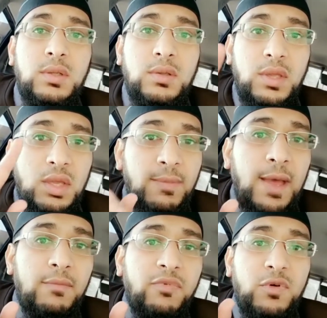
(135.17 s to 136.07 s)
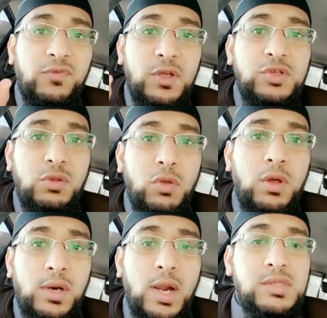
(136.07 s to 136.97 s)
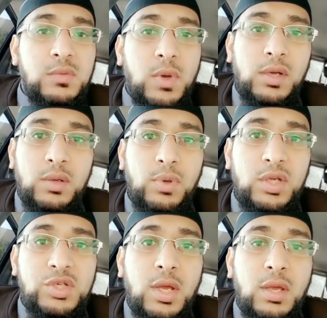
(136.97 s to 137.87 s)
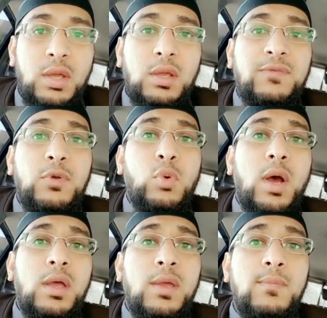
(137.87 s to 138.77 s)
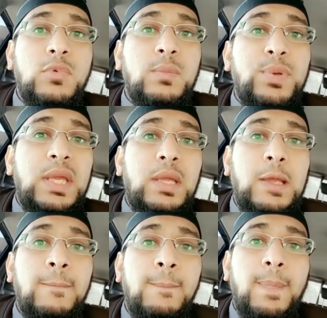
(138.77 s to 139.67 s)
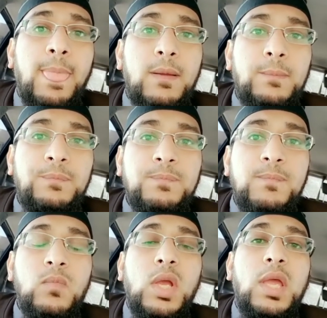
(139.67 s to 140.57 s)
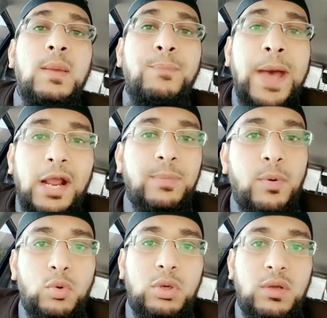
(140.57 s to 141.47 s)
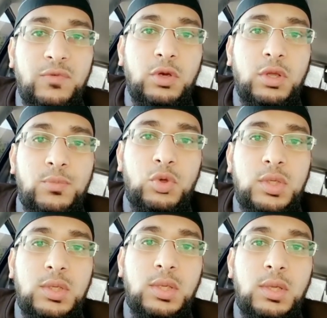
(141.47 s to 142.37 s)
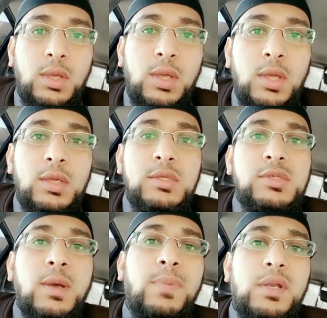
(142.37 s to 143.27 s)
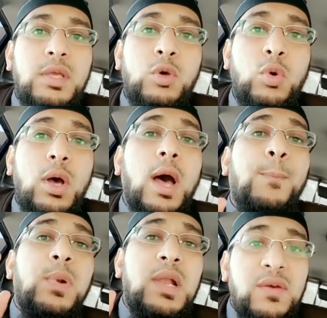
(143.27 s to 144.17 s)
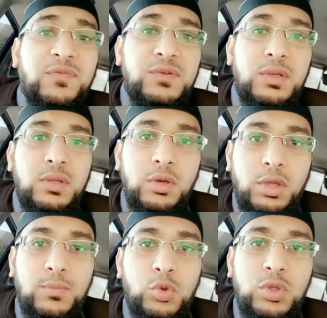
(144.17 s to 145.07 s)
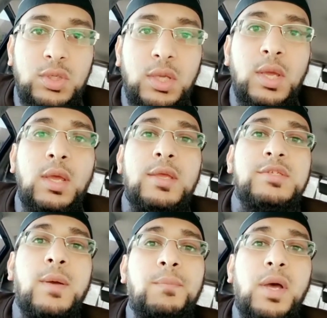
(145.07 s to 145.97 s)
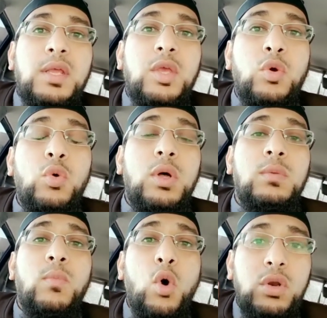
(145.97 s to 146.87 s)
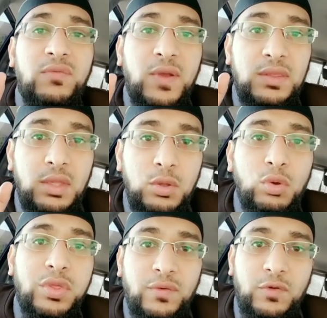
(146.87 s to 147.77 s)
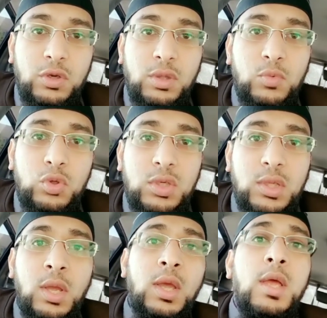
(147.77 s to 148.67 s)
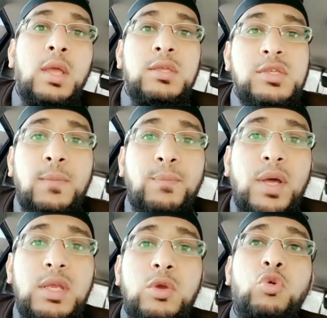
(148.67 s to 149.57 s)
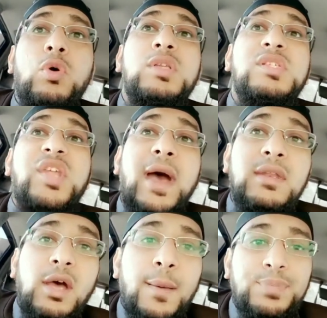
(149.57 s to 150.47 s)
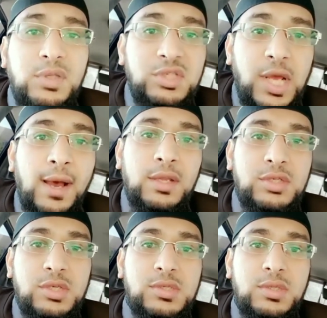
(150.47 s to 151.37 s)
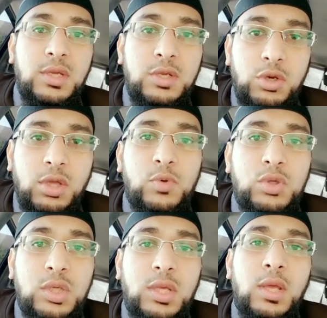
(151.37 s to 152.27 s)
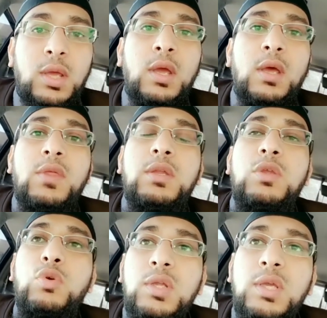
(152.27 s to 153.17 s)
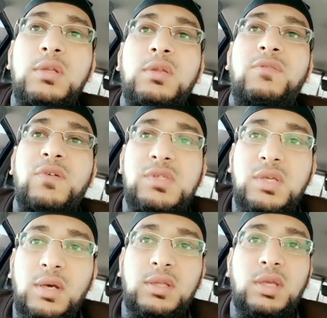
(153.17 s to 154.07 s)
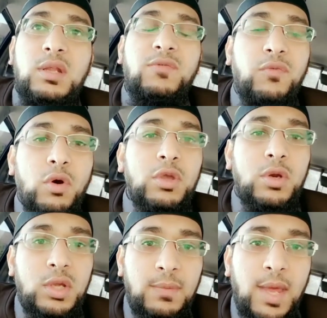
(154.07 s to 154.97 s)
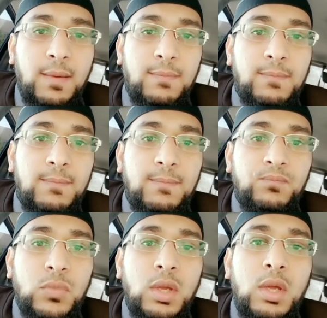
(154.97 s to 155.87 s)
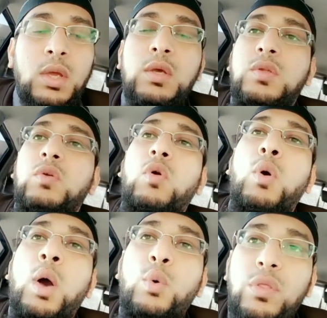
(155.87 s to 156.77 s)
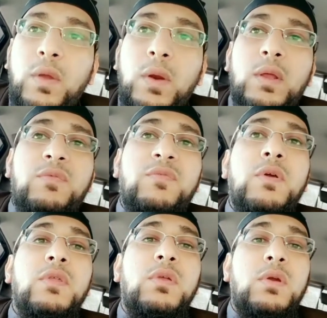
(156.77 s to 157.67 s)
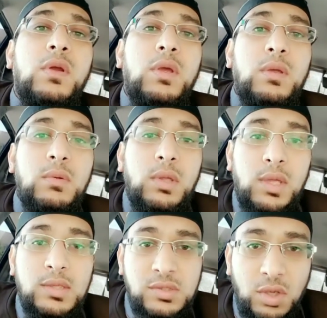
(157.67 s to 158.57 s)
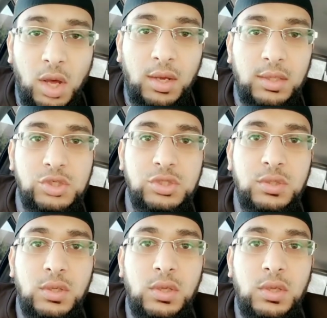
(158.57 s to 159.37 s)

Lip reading: the imam for Fajr, Dhuhr, Asr, Maghrib, Isha, if you want him to be a backbone of your community, somebody who will uplift your community, somebody who will motivate the youth of your community, somebody who will stand up to challenges in your community, then you need to facilitate for your imam to go out there and further his knowledge